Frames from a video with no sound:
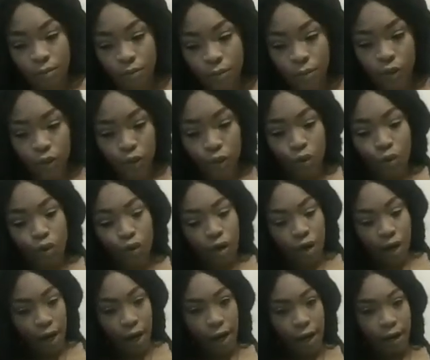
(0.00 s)
to
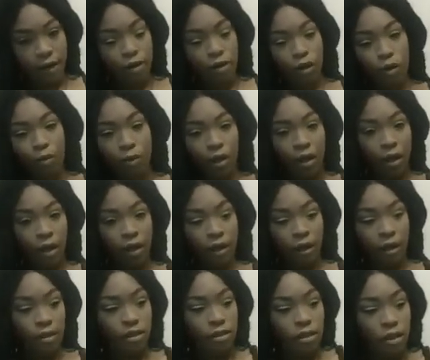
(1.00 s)
create new
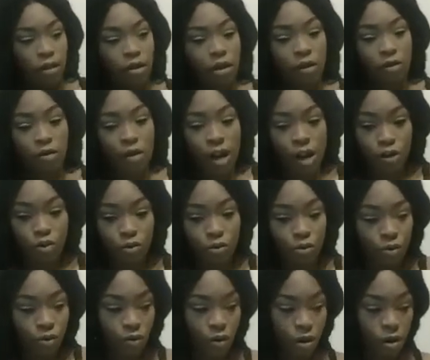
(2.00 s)
beginnings, you know,
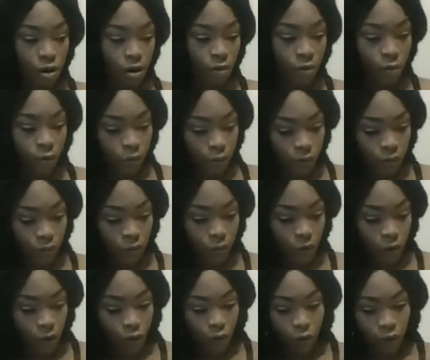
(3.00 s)
natural
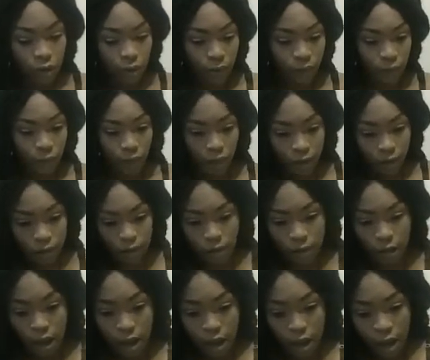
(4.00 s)
course of things.
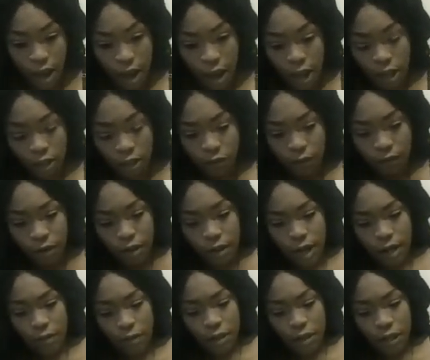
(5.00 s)
I do feel
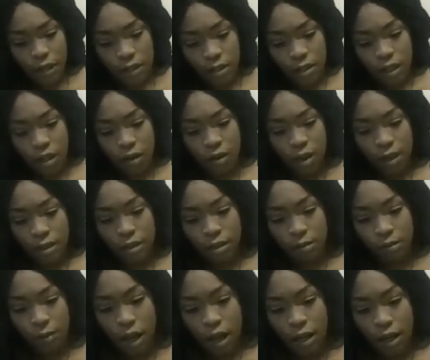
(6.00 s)
like with this though, like
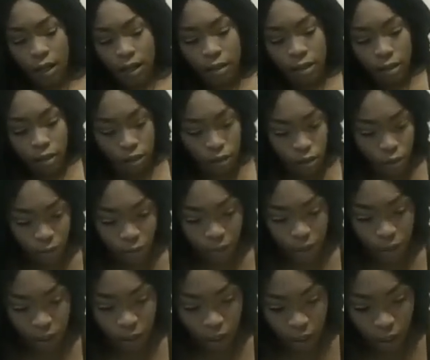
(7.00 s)
somebody is a little
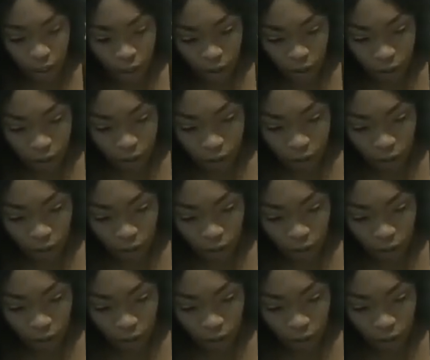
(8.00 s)
bit like,